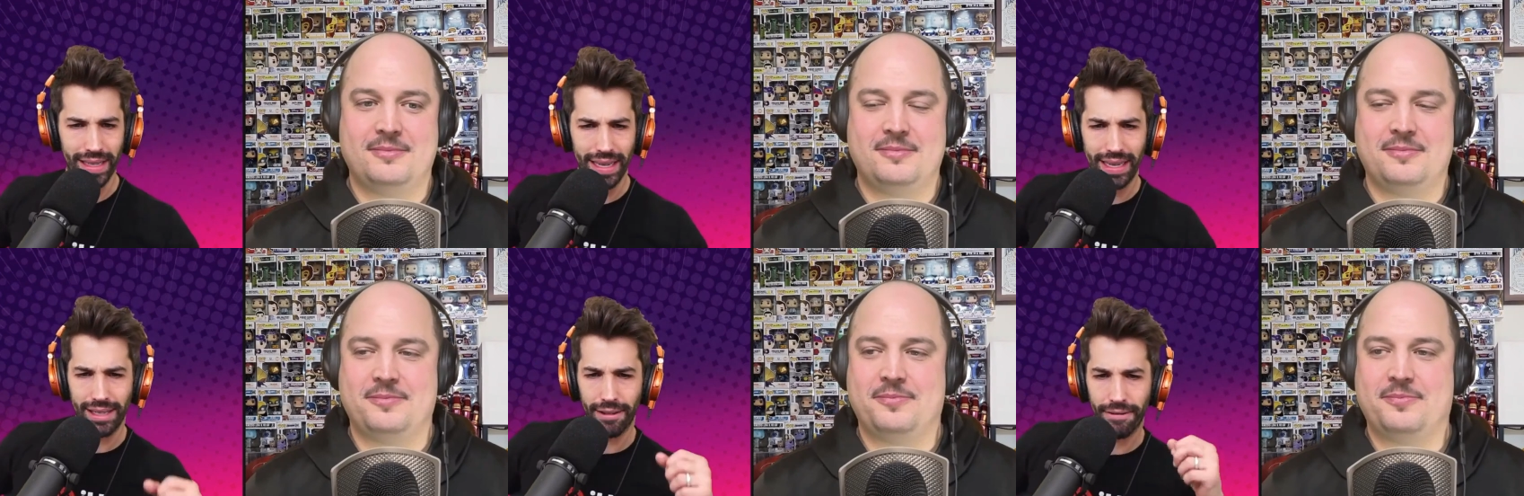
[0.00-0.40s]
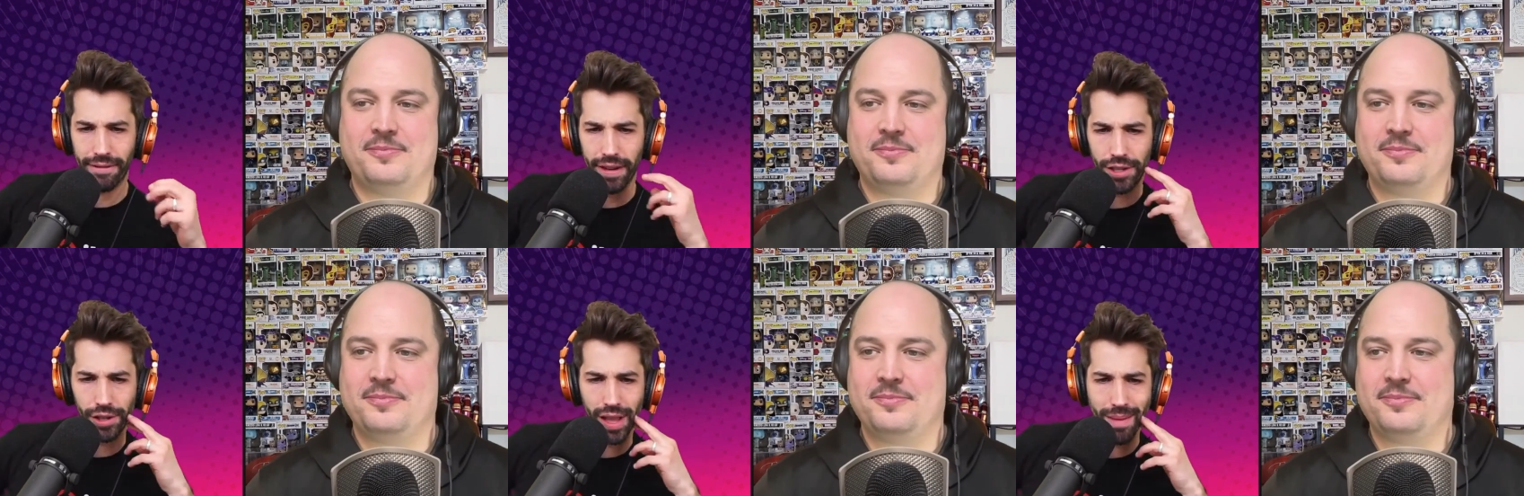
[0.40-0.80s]
Speaker 1: is
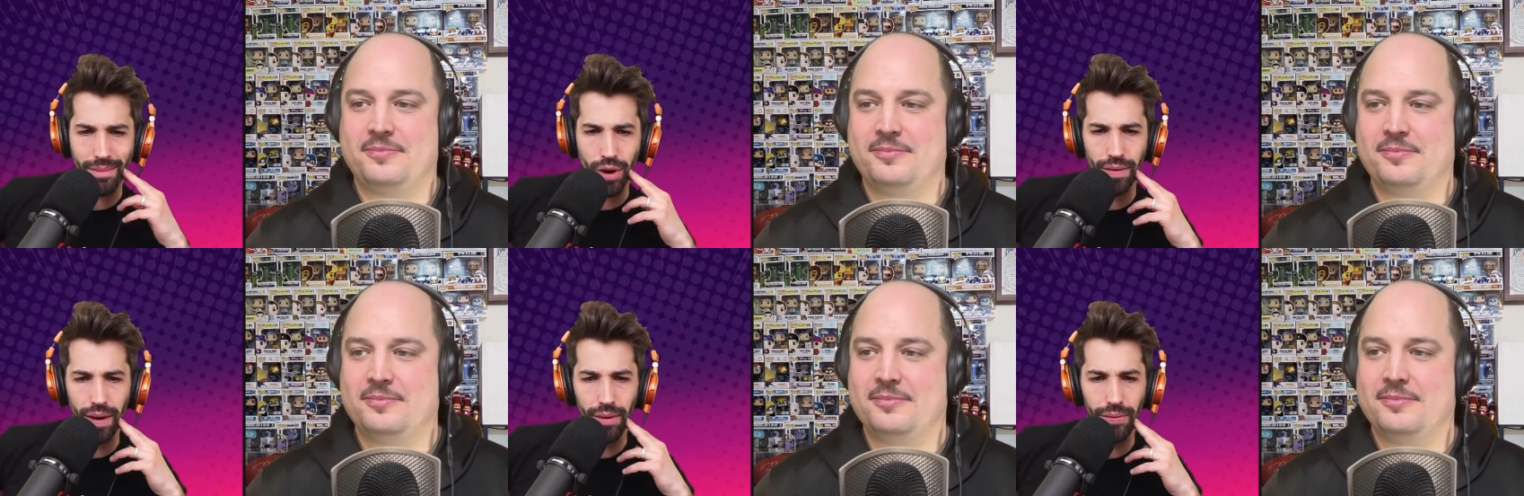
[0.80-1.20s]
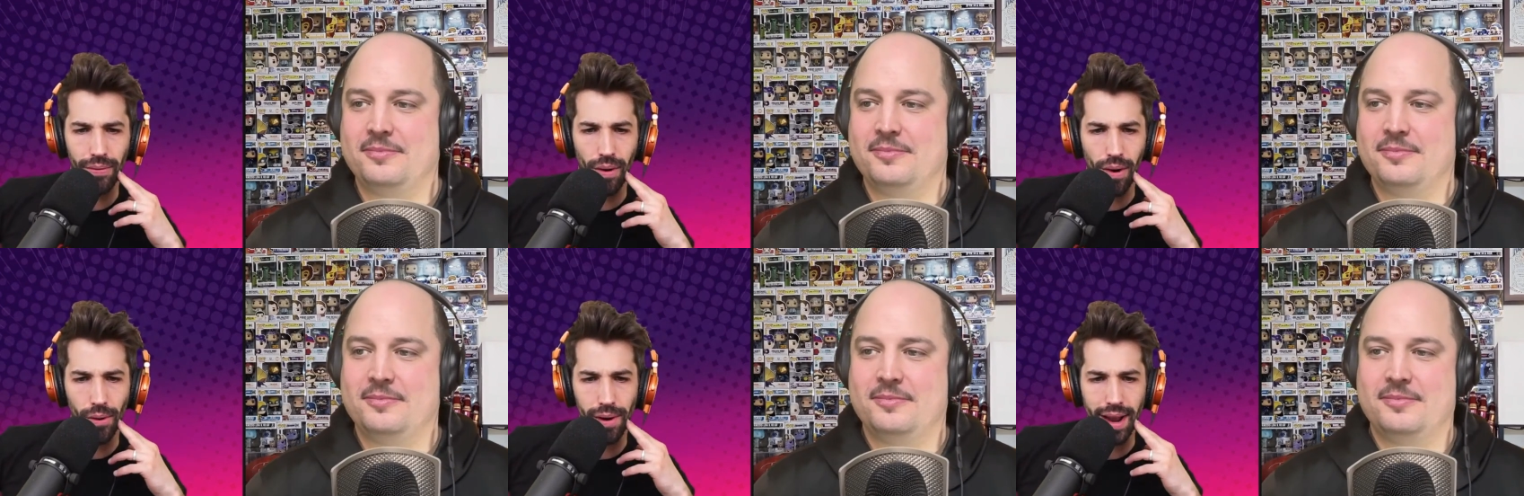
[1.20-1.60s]
officially moving
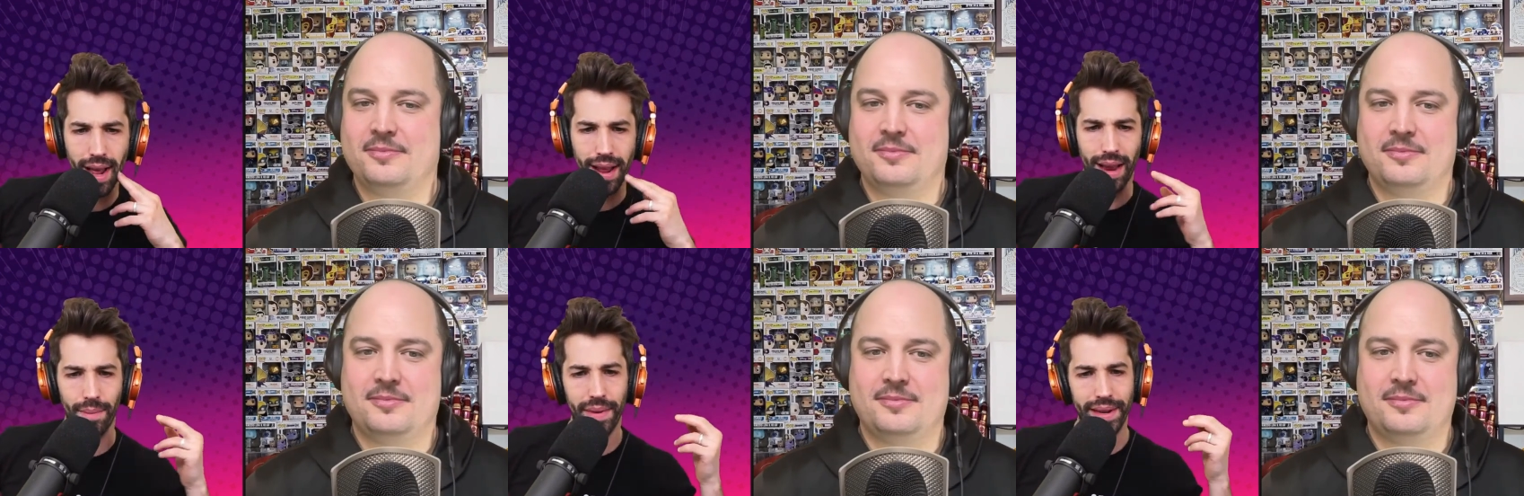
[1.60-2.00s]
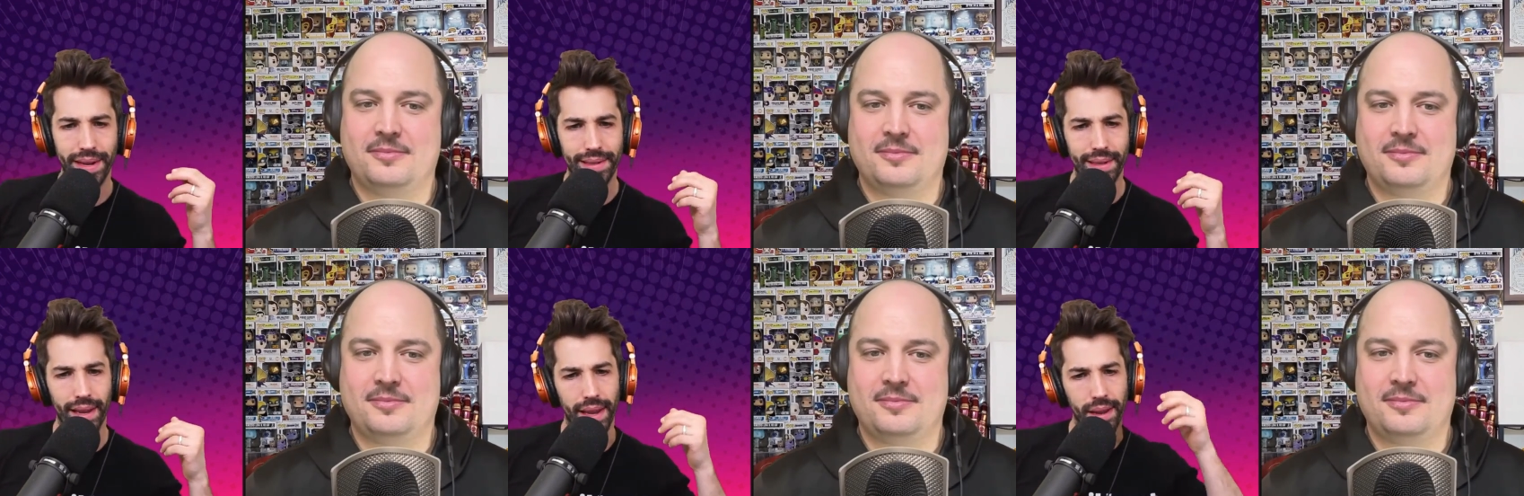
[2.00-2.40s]
forward at
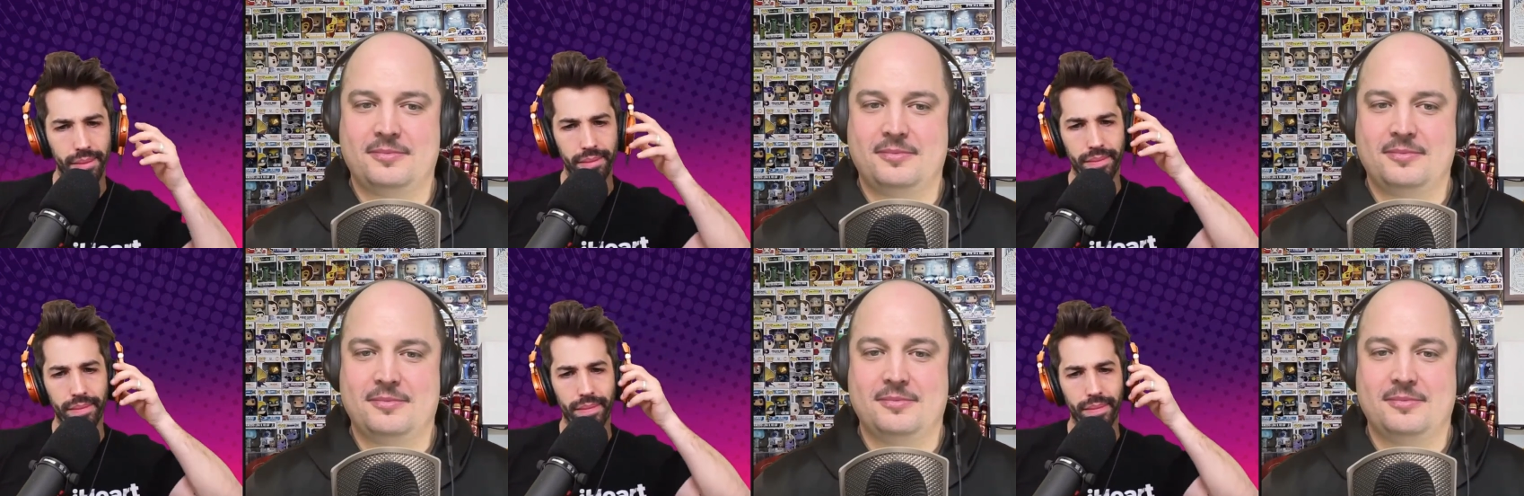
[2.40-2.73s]
NBC.